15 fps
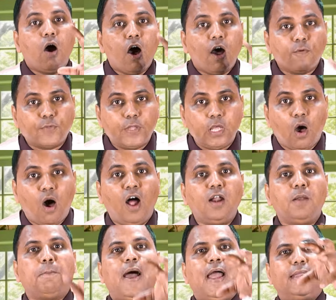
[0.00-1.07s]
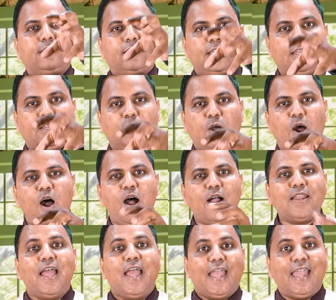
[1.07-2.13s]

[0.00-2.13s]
of the almighty God